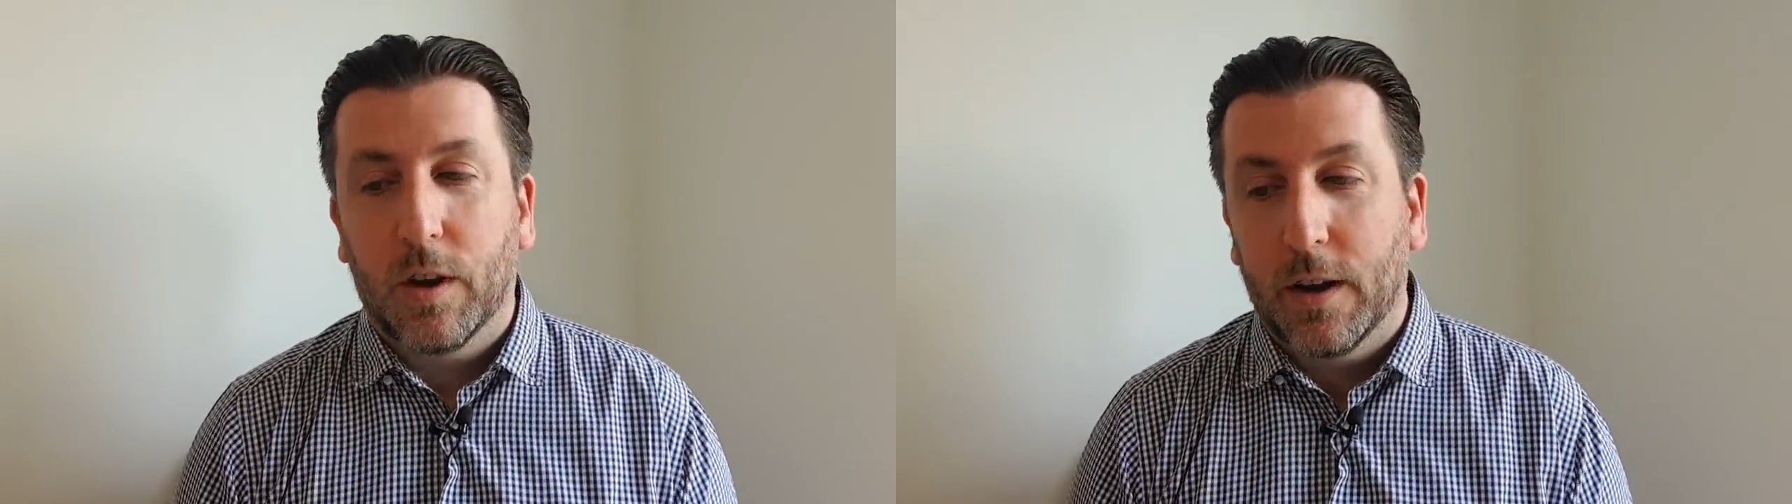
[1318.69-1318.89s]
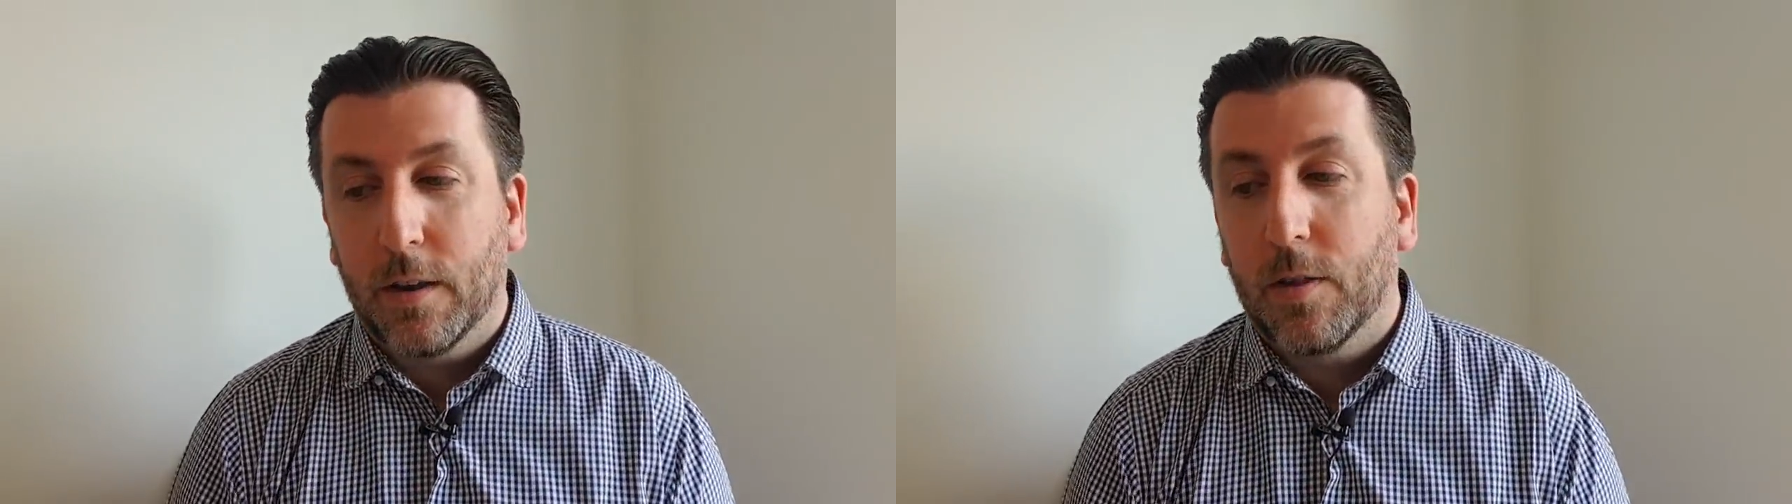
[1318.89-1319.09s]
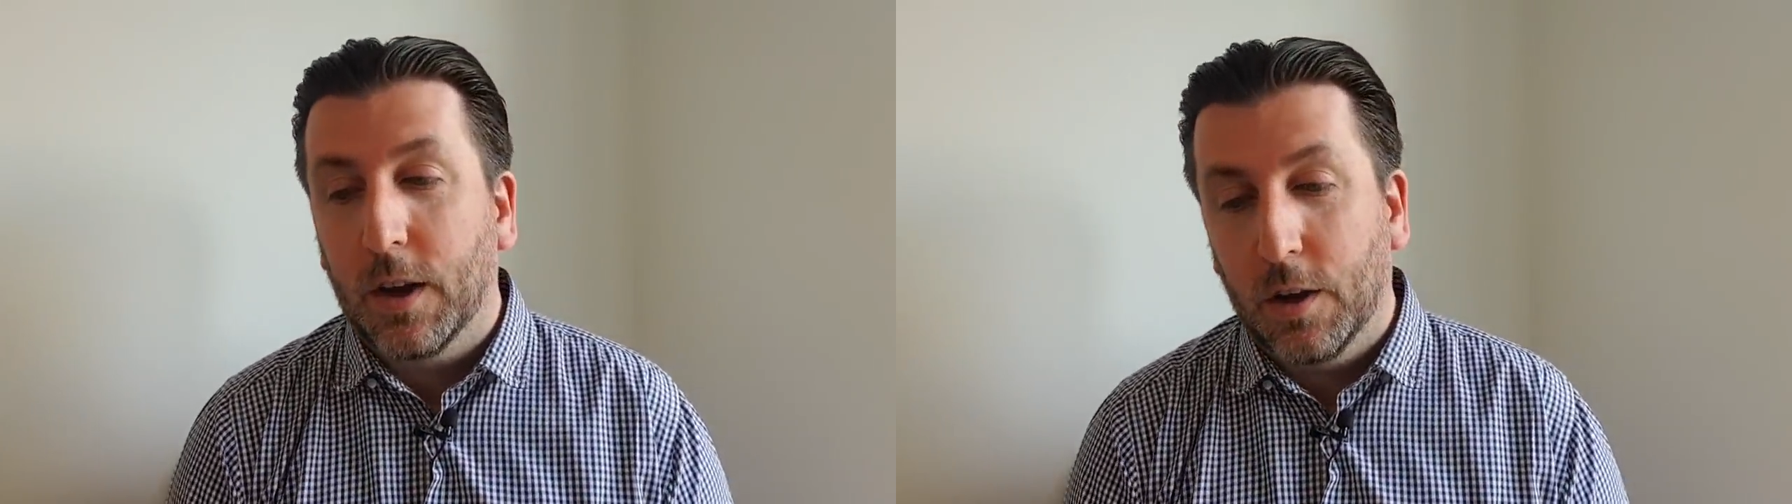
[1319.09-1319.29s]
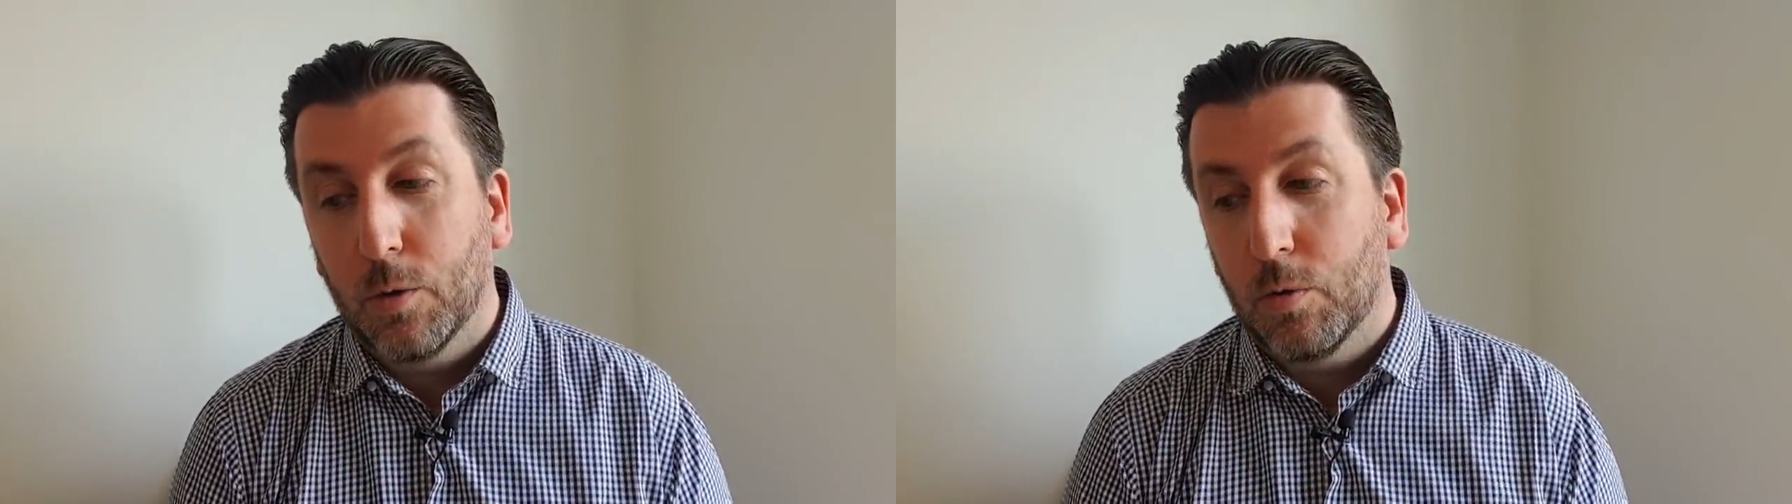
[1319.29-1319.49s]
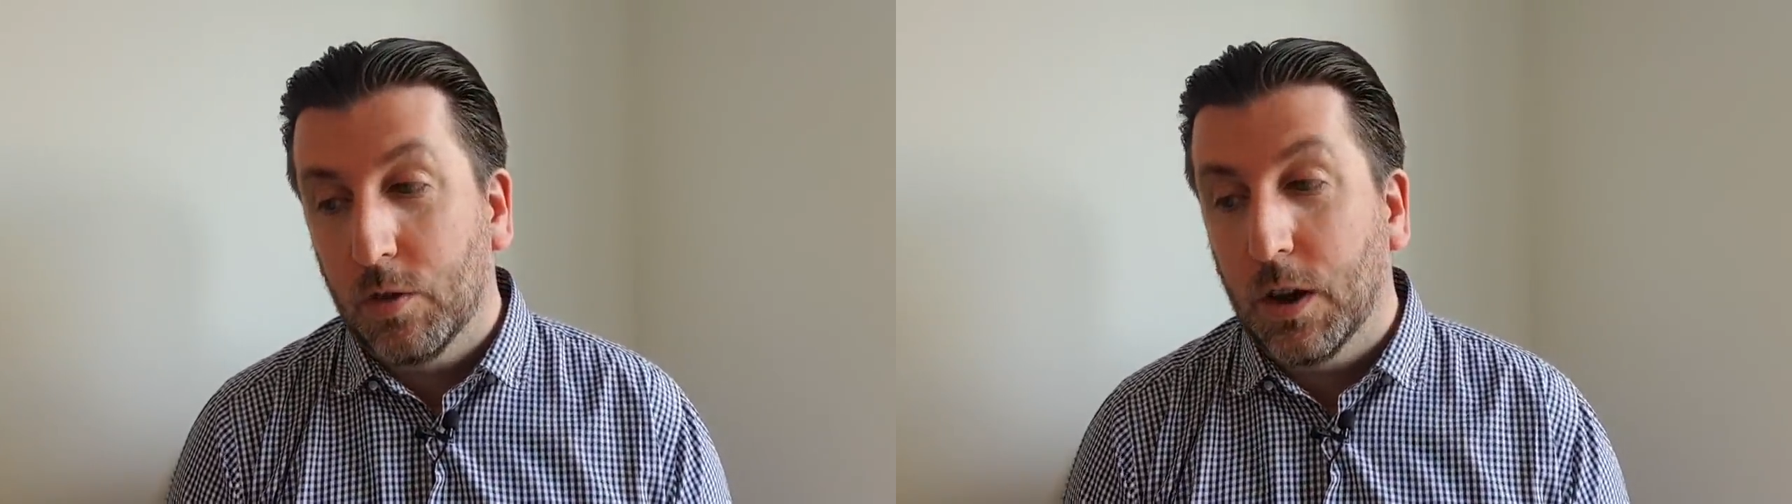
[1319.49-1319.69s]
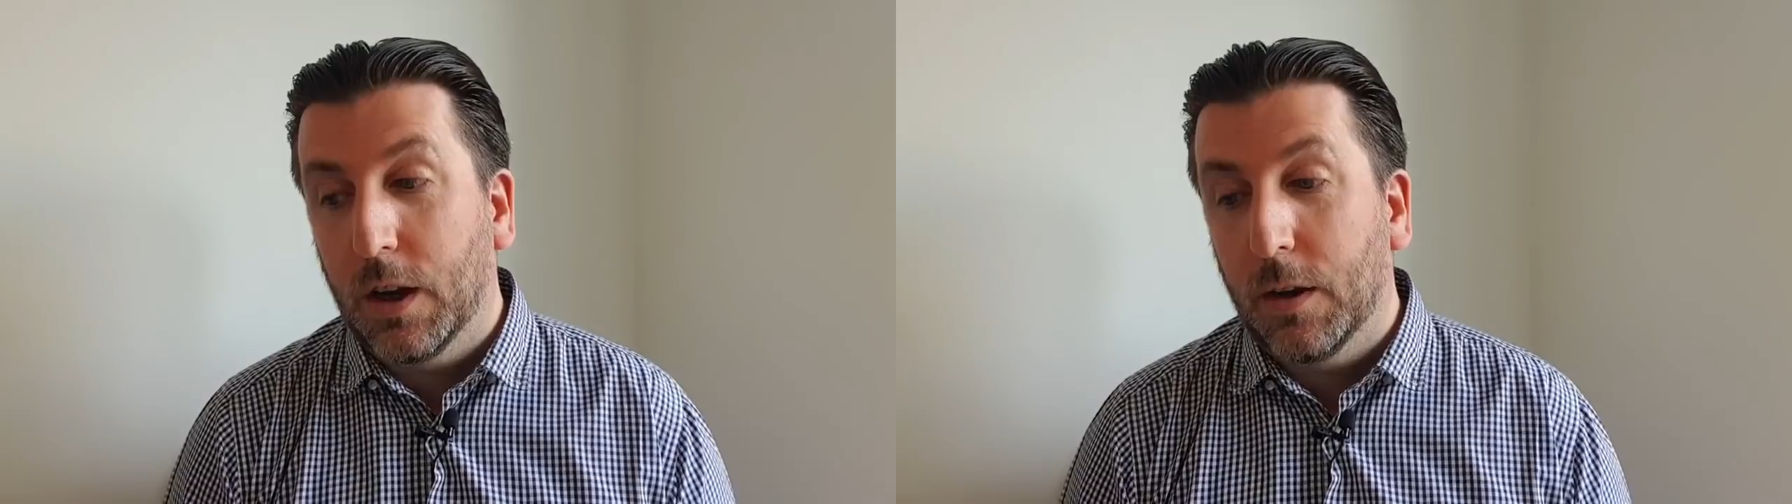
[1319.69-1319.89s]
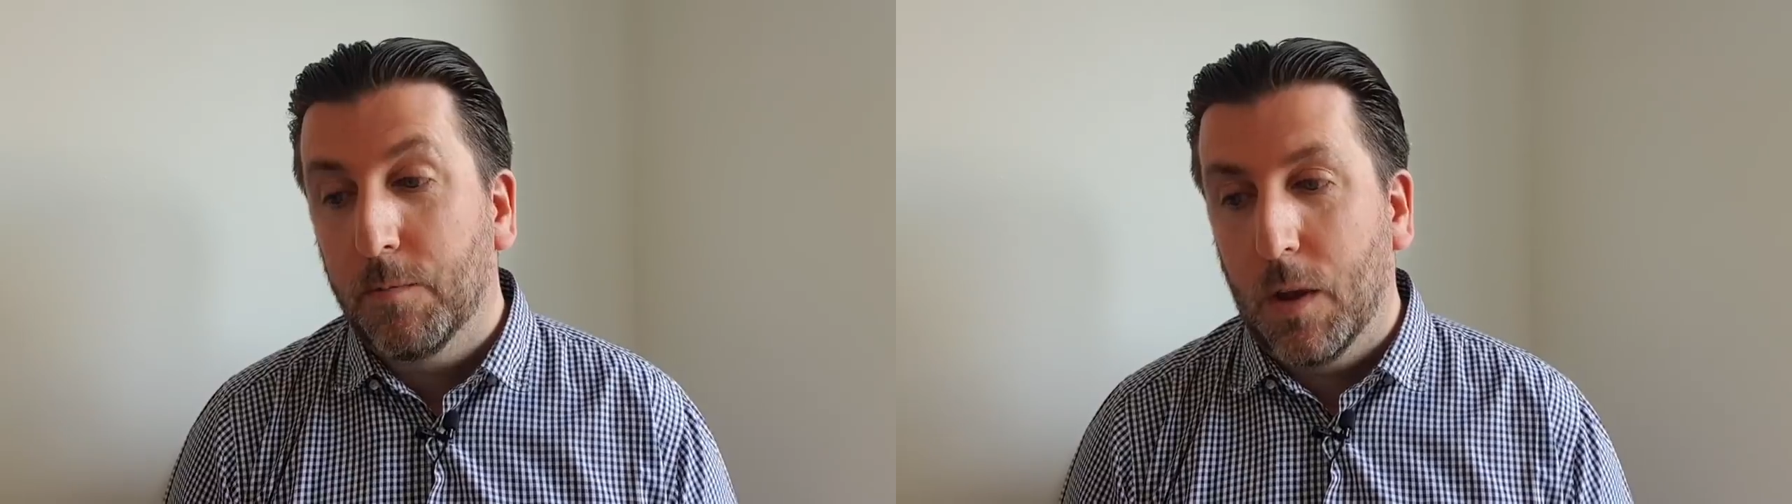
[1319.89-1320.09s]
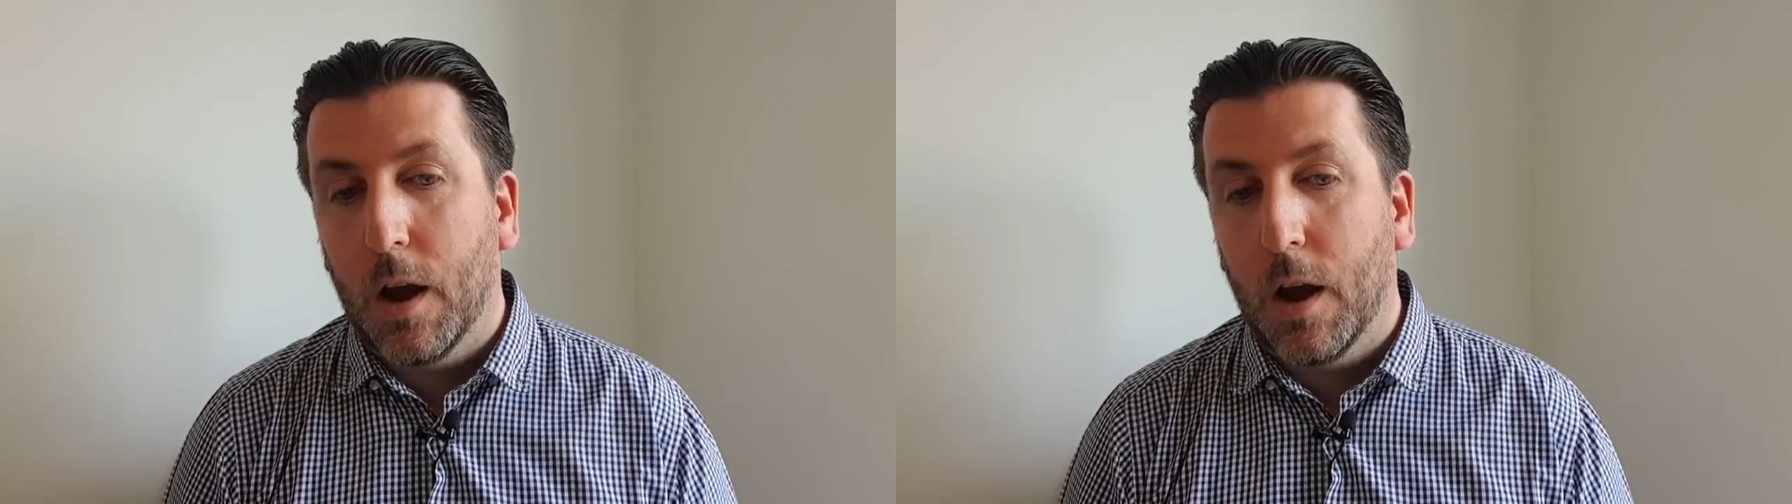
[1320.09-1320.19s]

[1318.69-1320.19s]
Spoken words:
and I think you'll see.